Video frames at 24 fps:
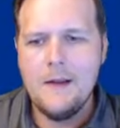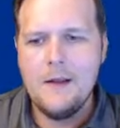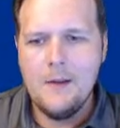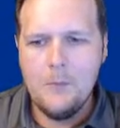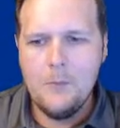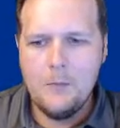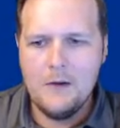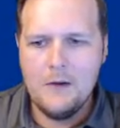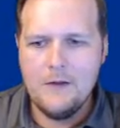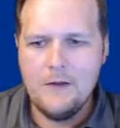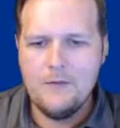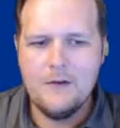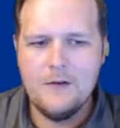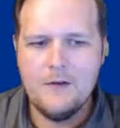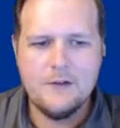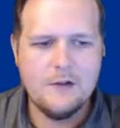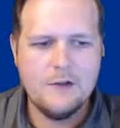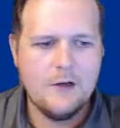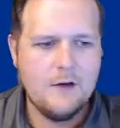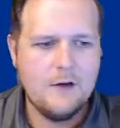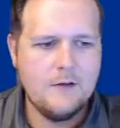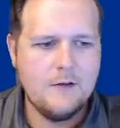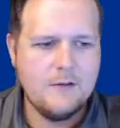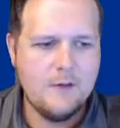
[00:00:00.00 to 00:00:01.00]
benefit you're
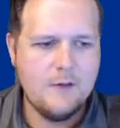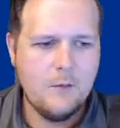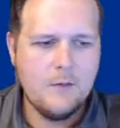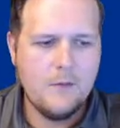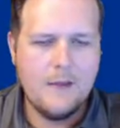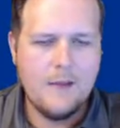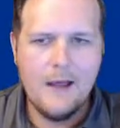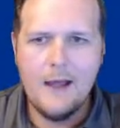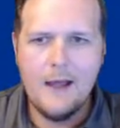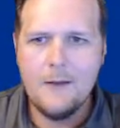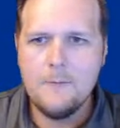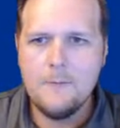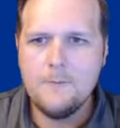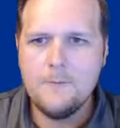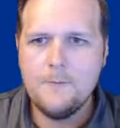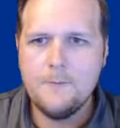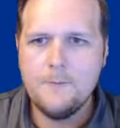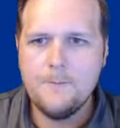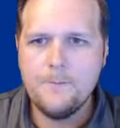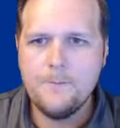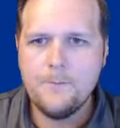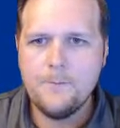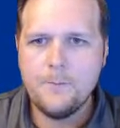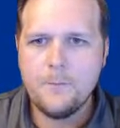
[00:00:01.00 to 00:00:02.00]
going to see with that.
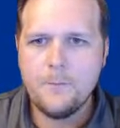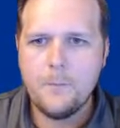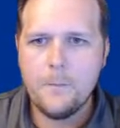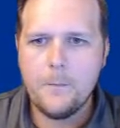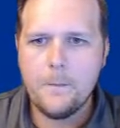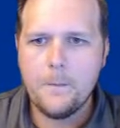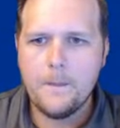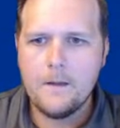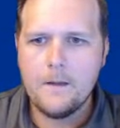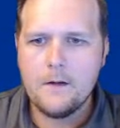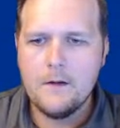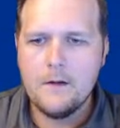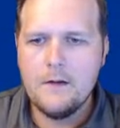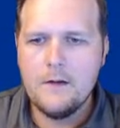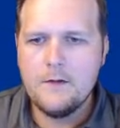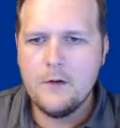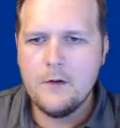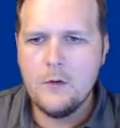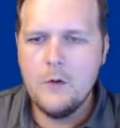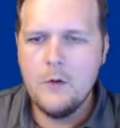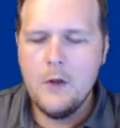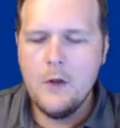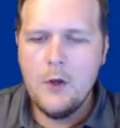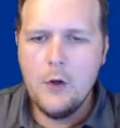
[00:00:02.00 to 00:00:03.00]

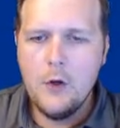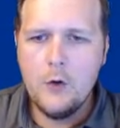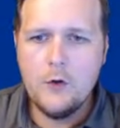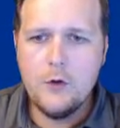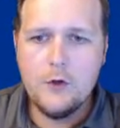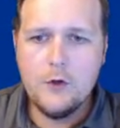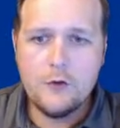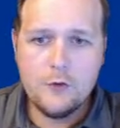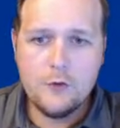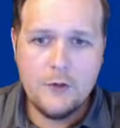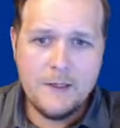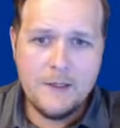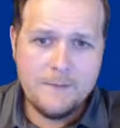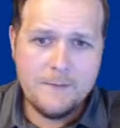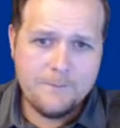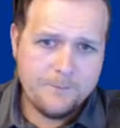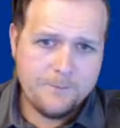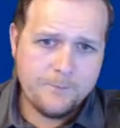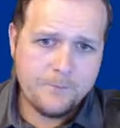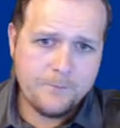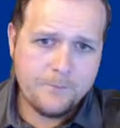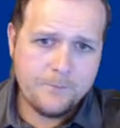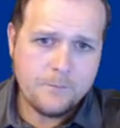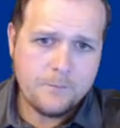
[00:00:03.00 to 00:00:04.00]
So who to treat?
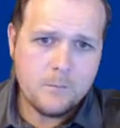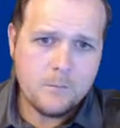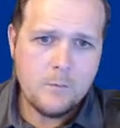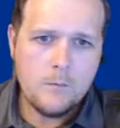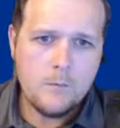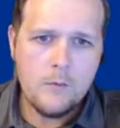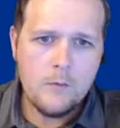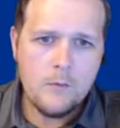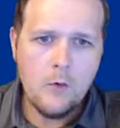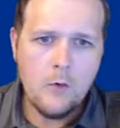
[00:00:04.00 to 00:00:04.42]
Well,